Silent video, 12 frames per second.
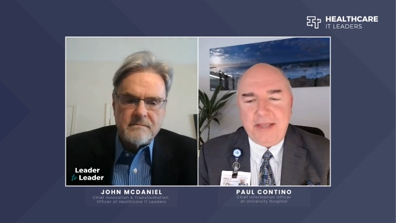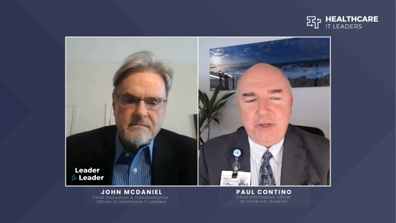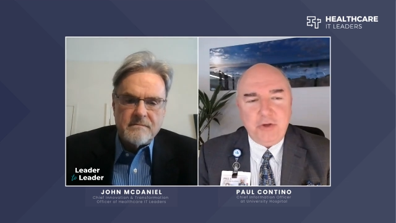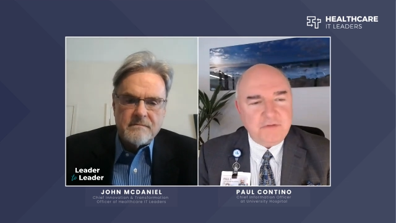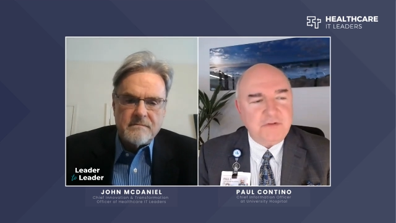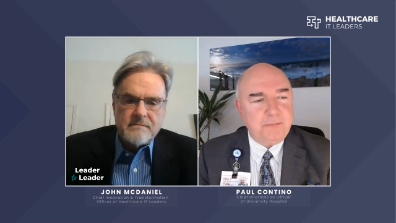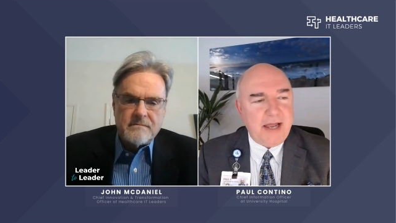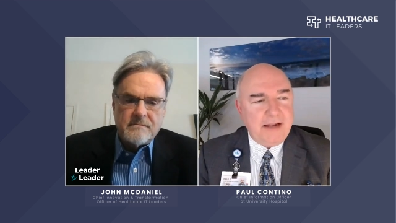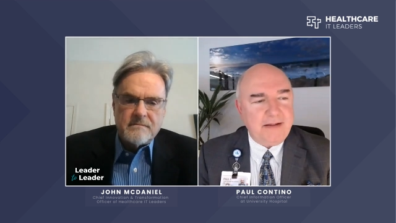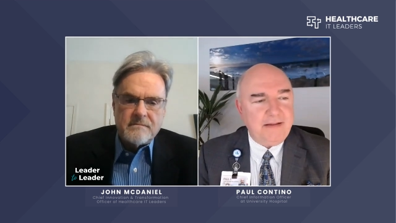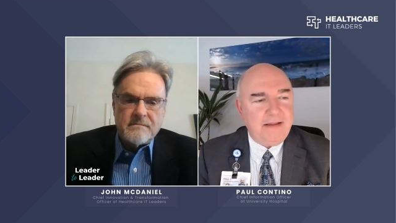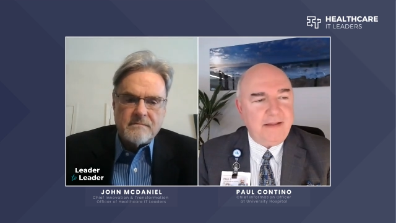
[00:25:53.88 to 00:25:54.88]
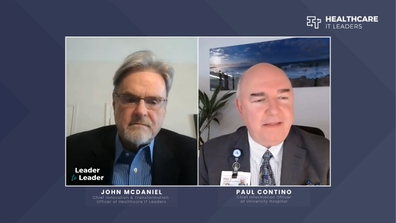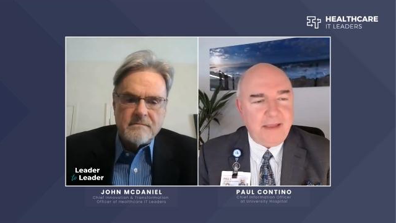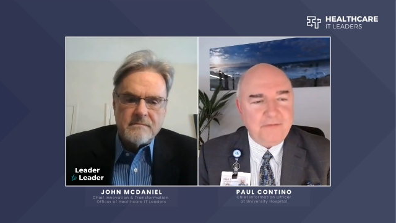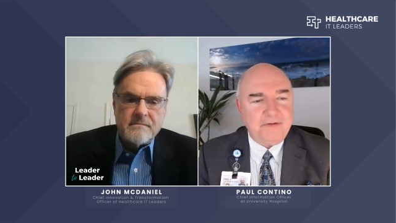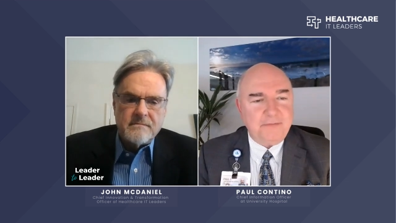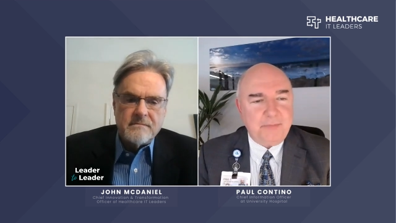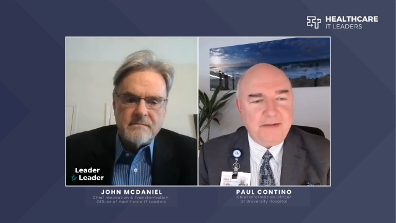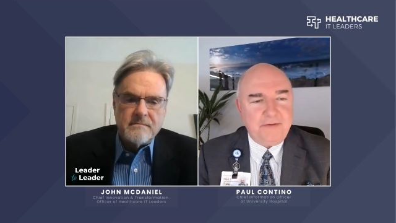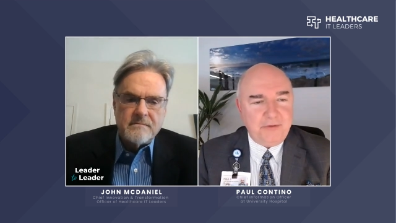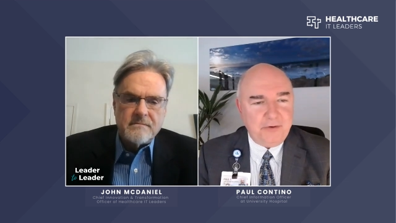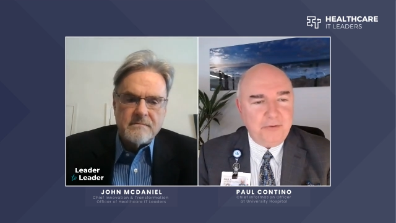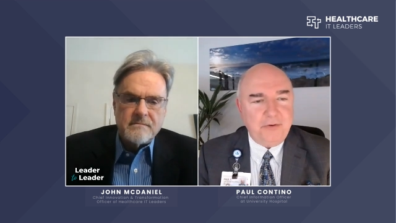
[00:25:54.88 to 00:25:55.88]
Speaker 1: you respect, that they respect
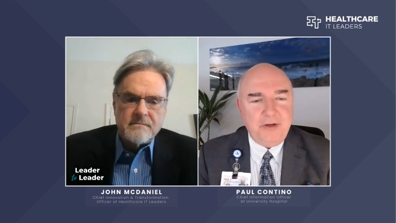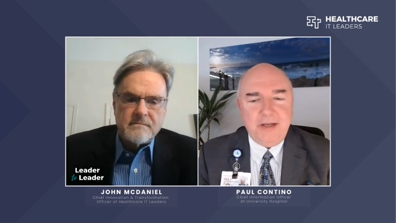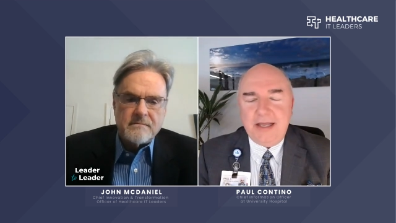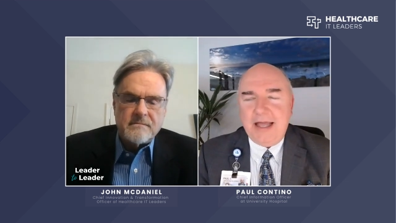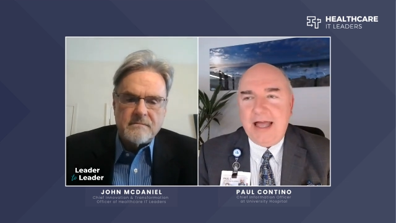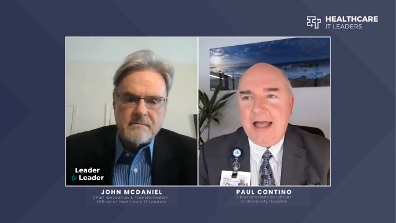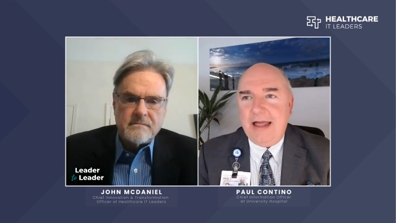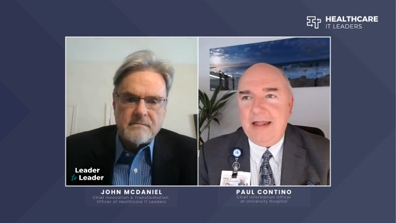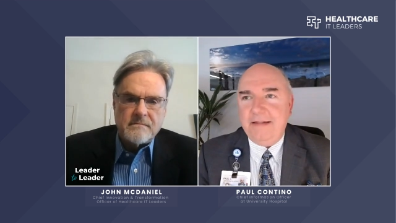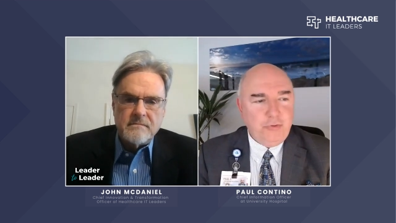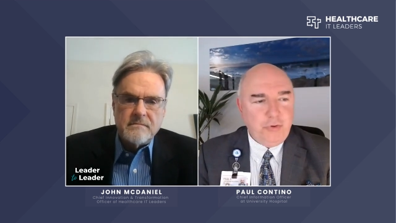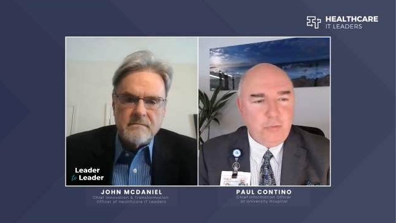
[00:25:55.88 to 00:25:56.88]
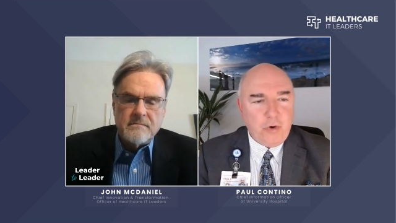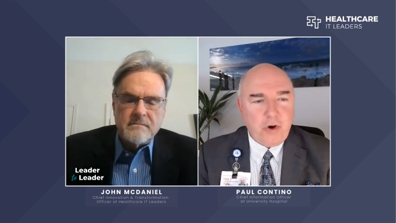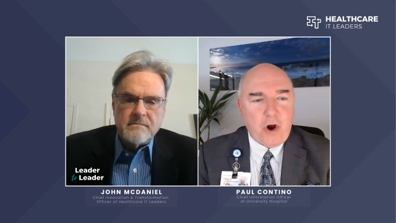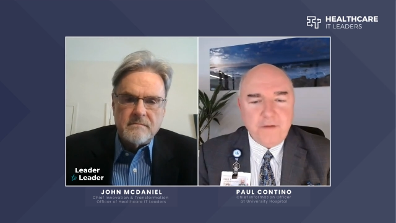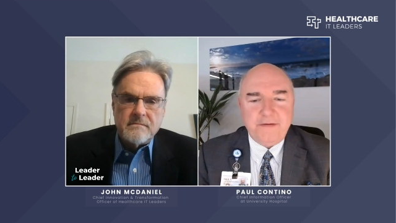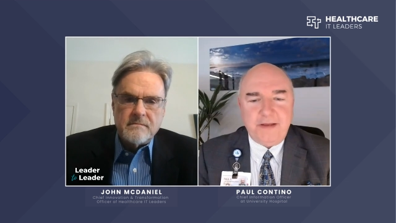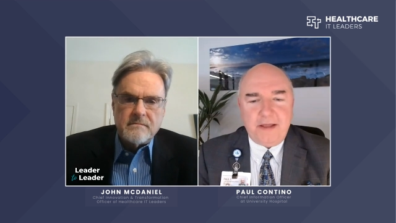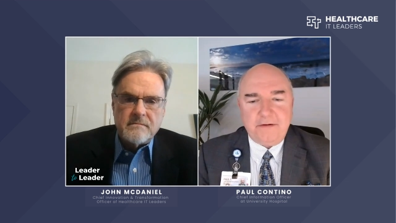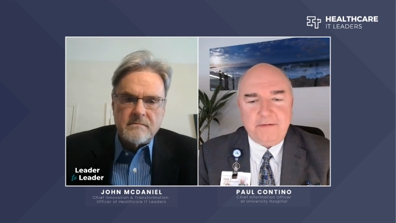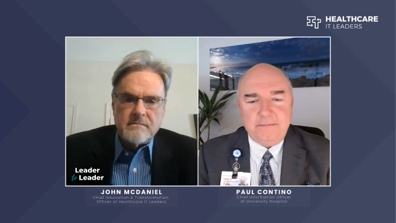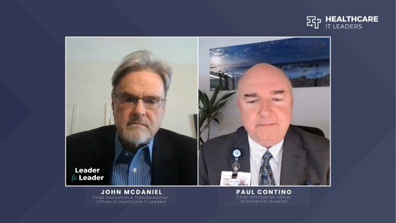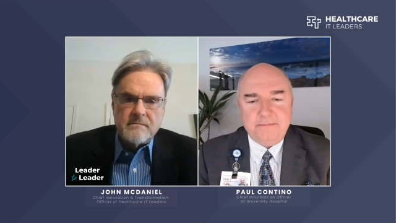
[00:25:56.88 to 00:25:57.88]
you, and you work hard
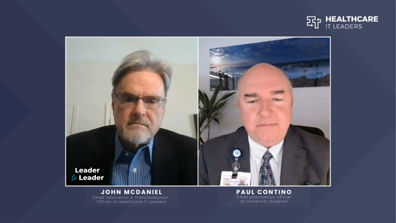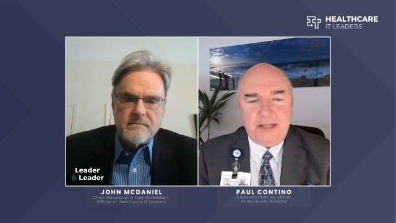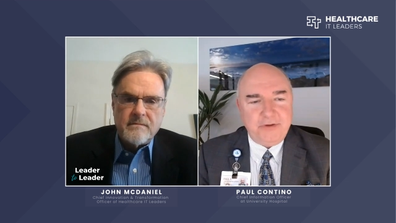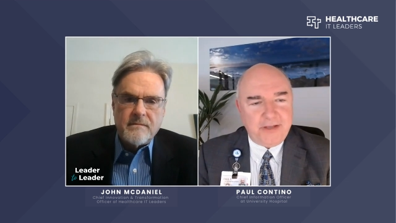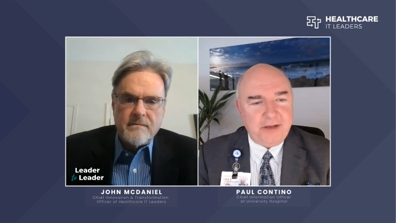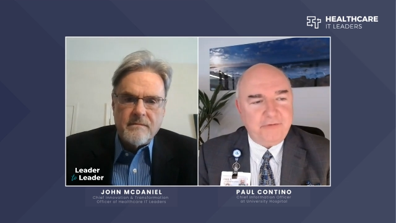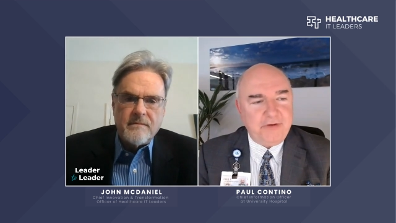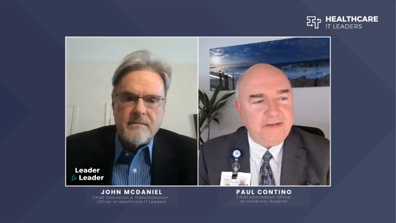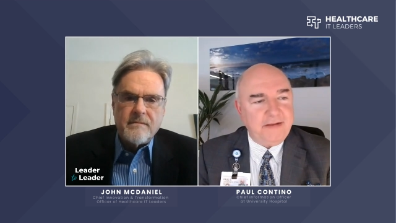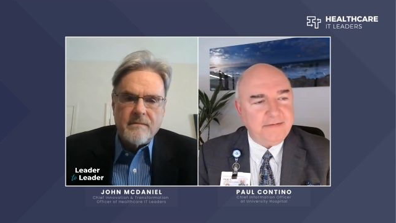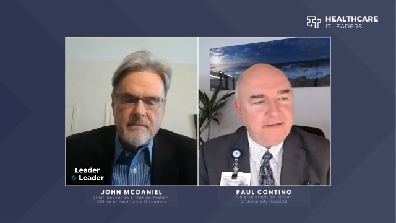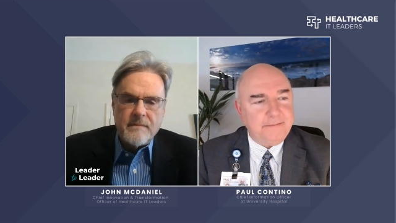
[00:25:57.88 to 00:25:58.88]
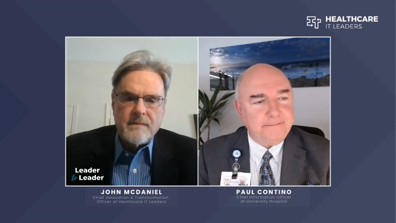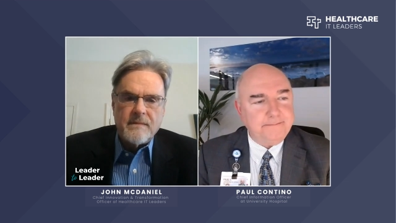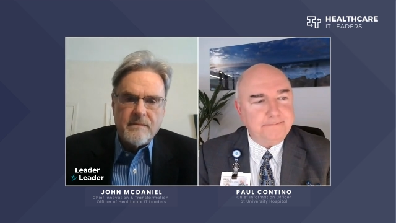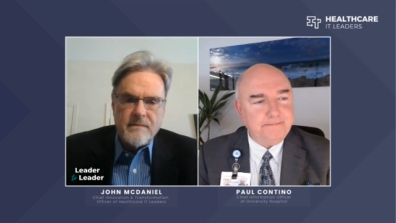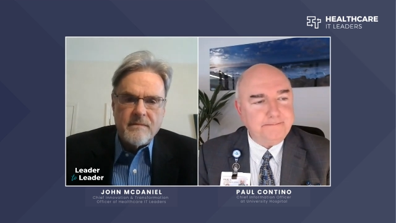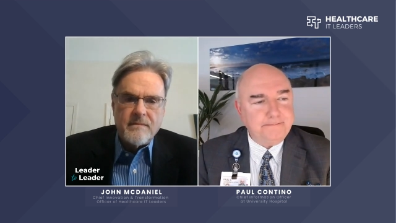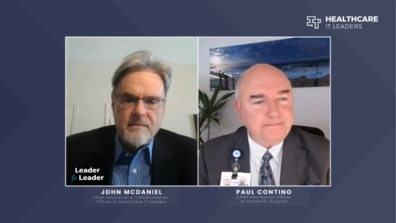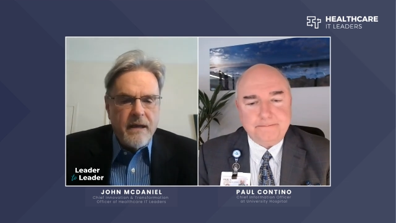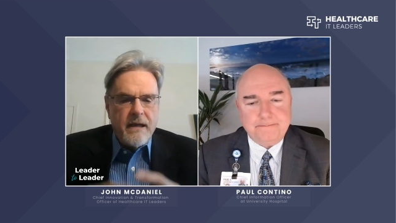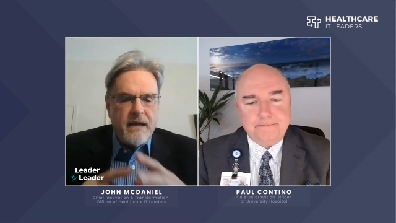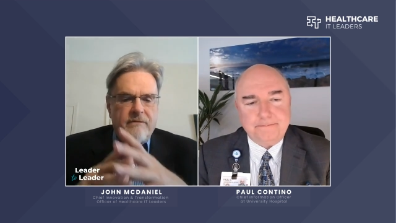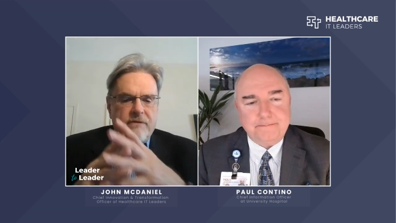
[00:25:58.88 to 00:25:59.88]
together and you get great things done.
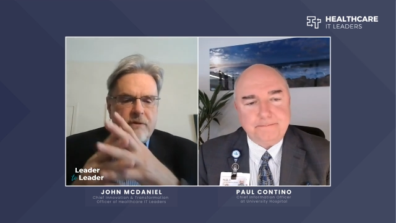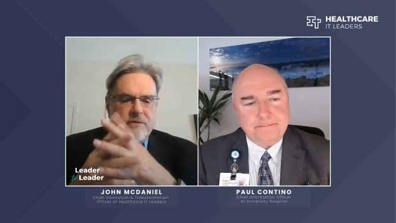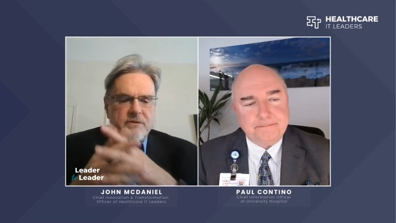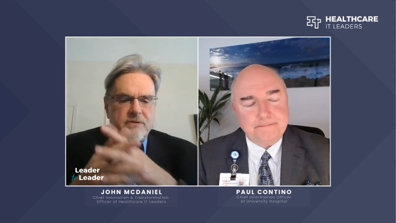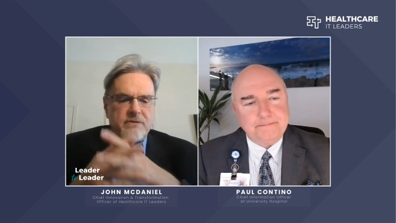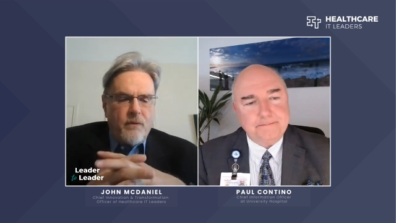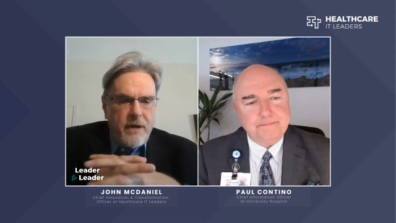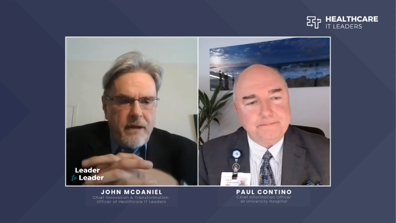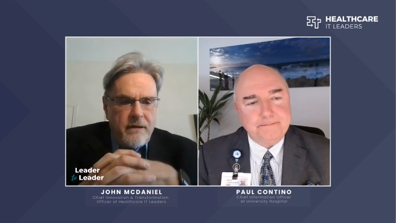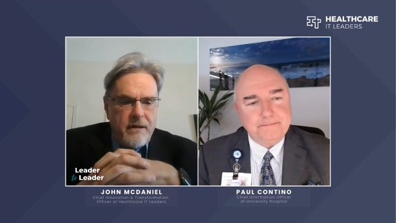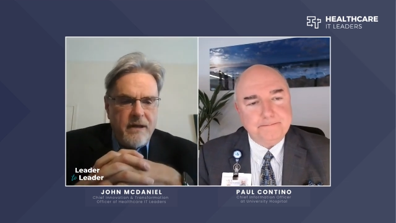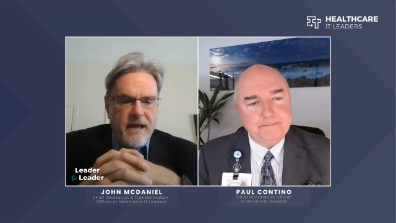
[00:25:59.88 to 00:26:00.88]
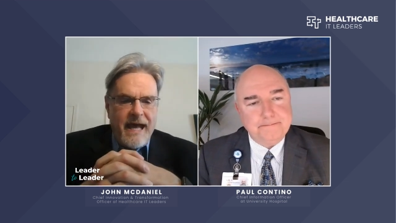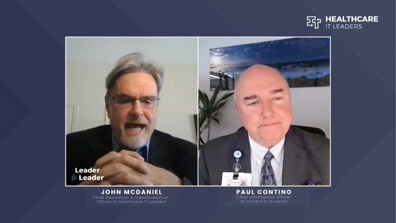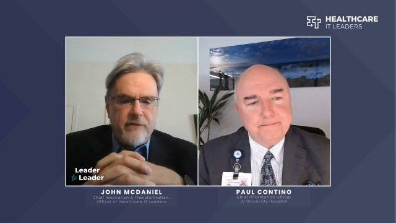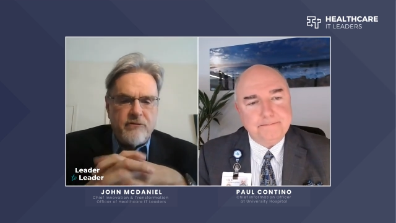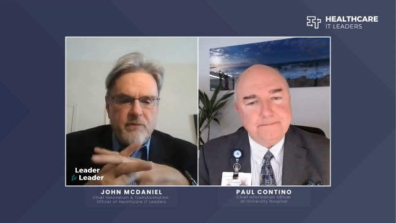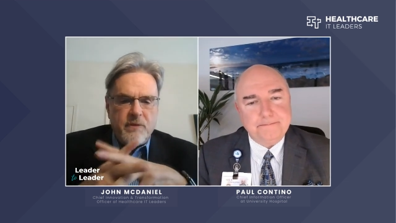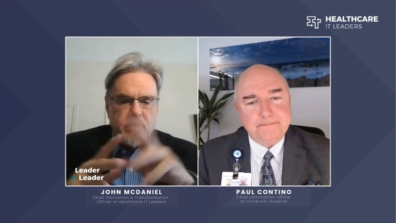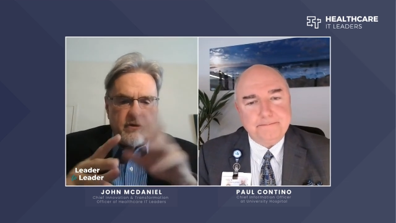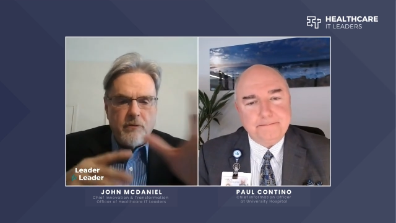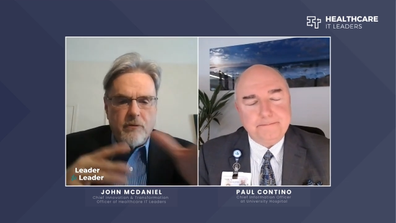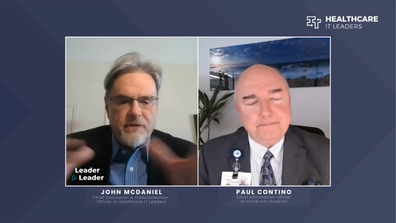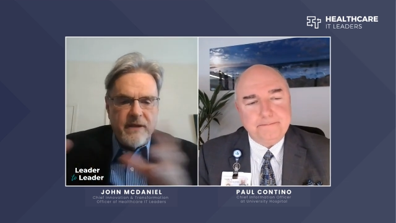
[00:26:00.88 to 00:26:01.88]
Speaker 2: If there was one attribute
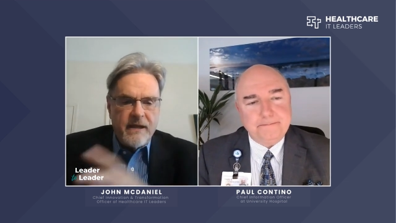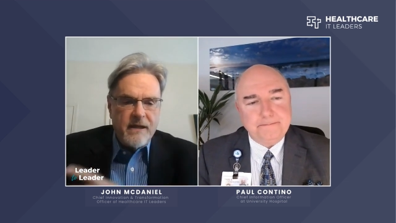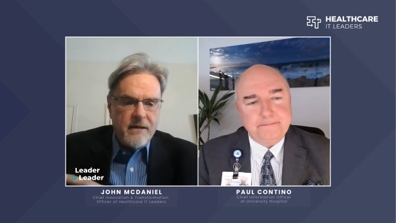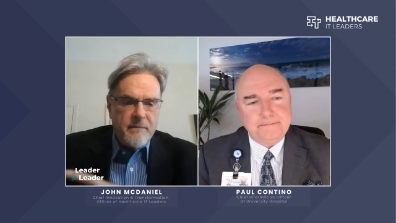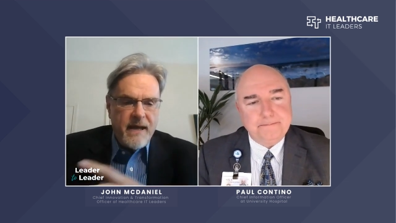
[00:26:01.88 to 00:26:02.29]
you were thinking